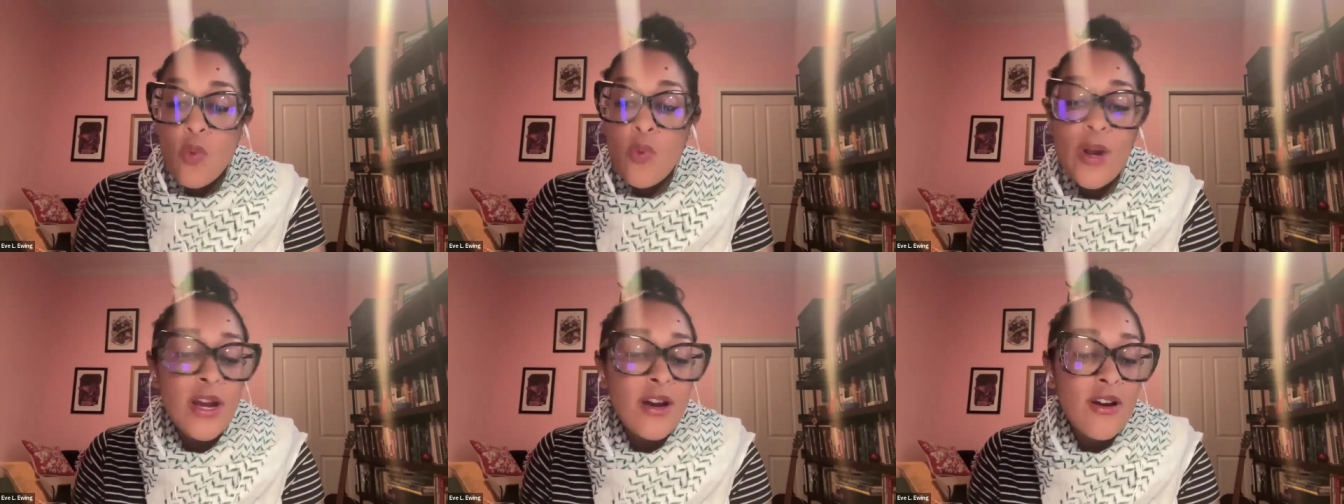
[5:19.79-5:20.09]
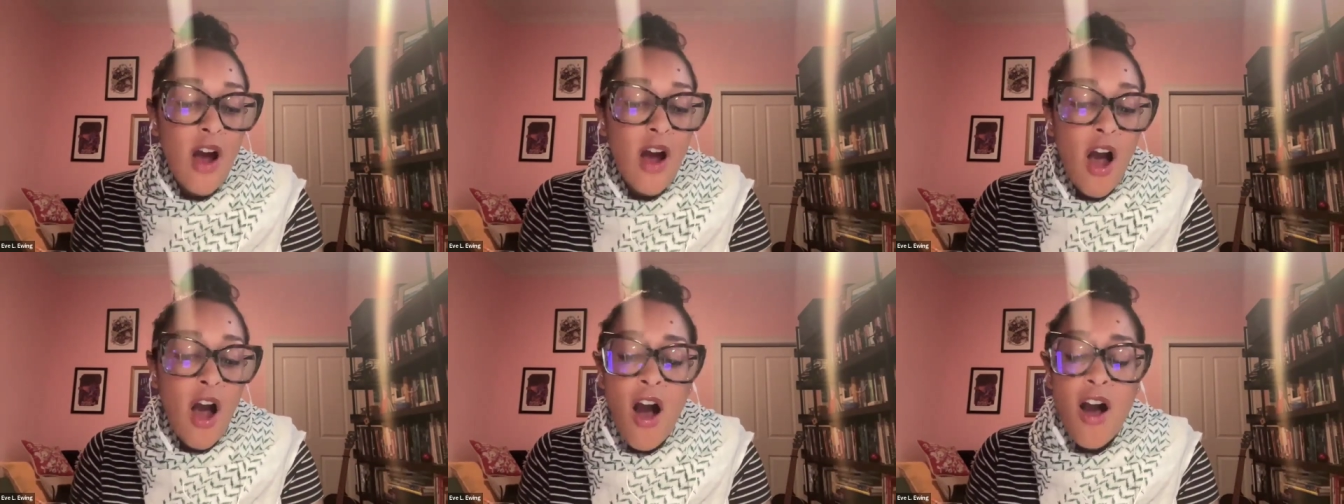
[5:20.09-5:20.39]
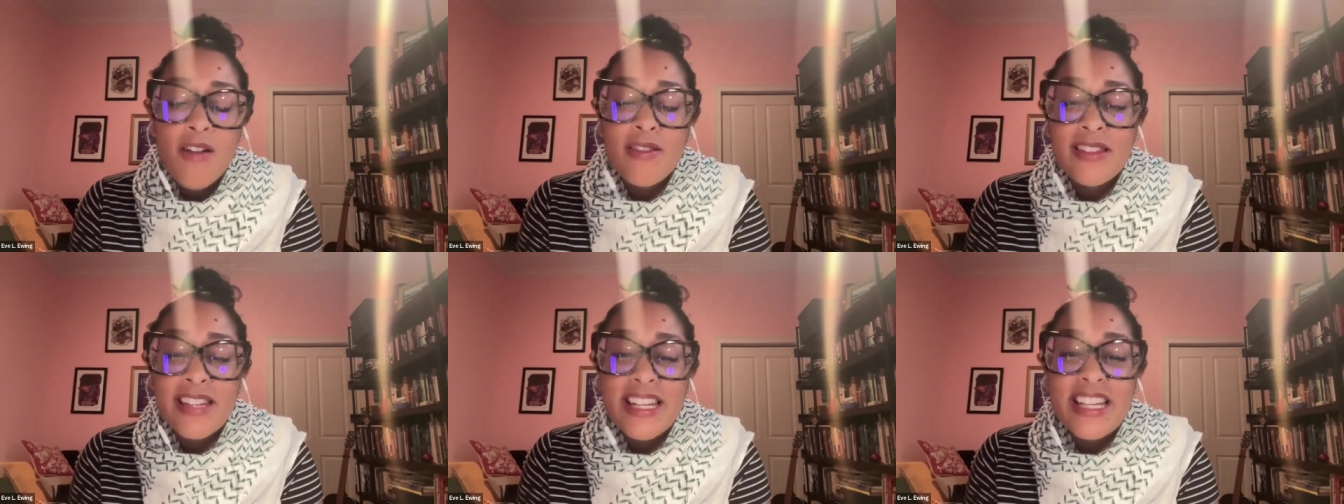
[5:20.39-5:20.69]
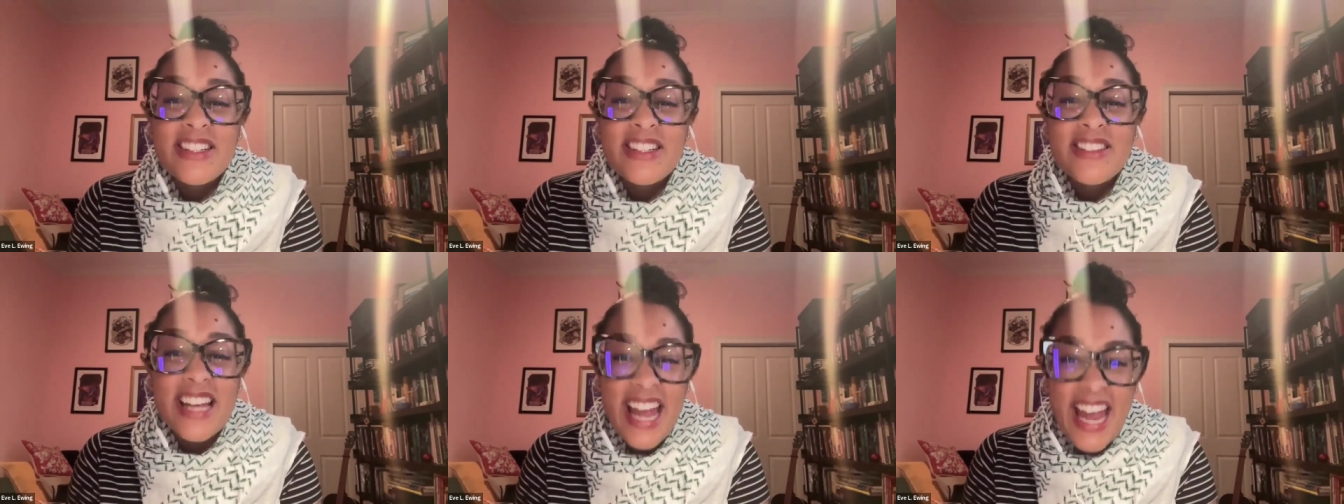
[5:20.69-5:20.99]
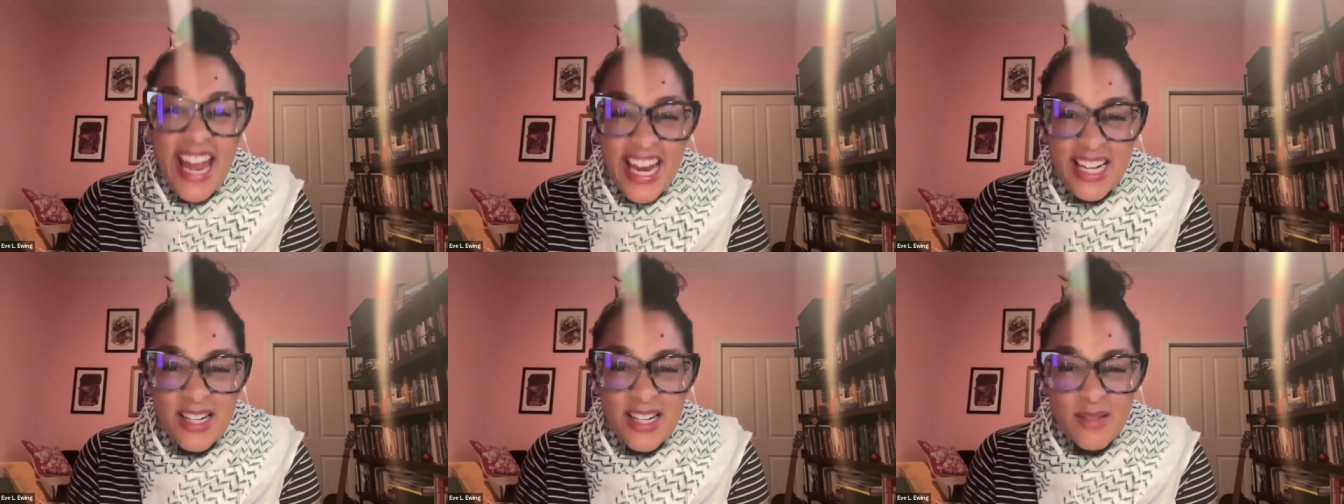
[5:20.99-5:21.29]
We're all
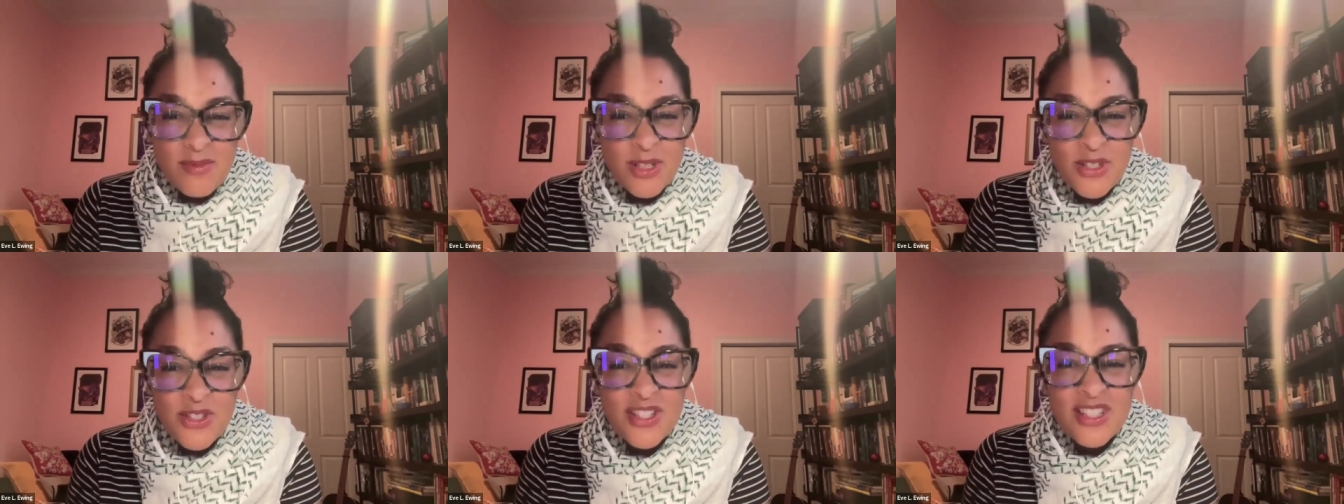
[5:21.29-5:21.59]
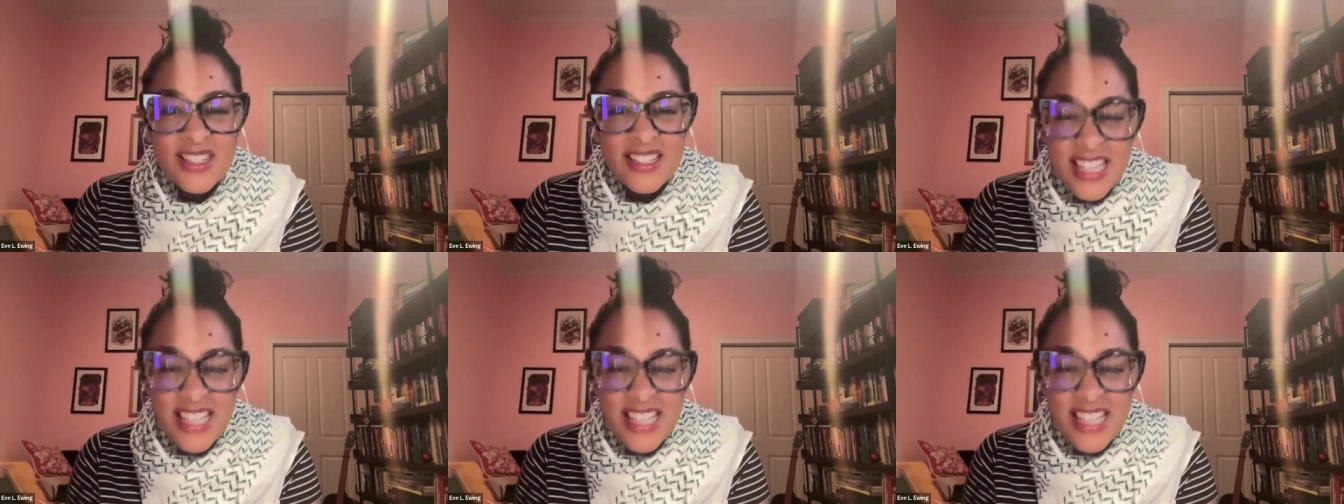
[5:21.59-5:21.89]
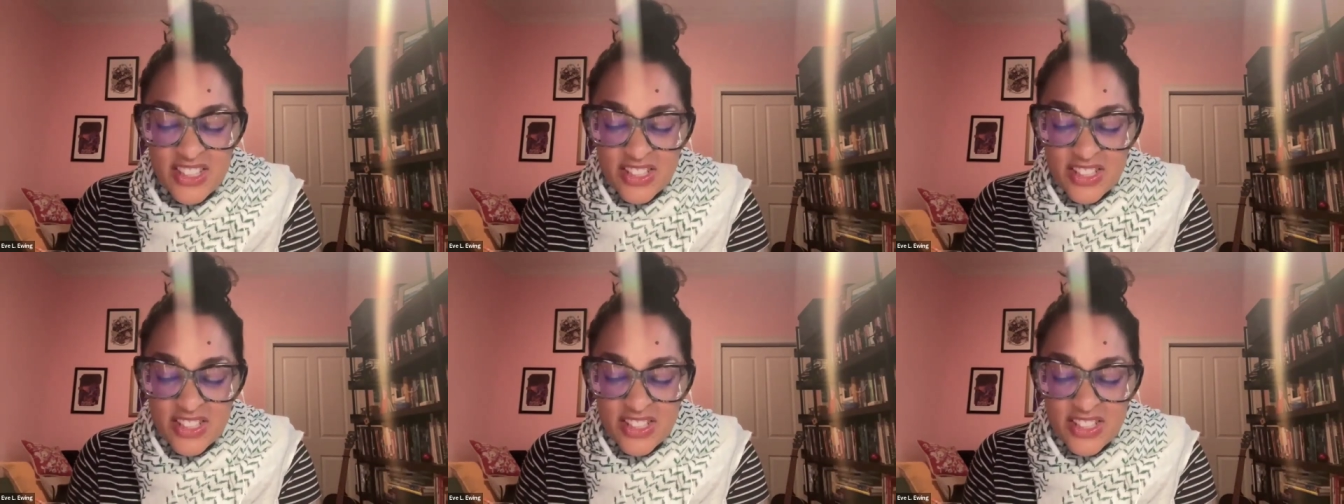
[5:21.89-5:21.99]
little animals.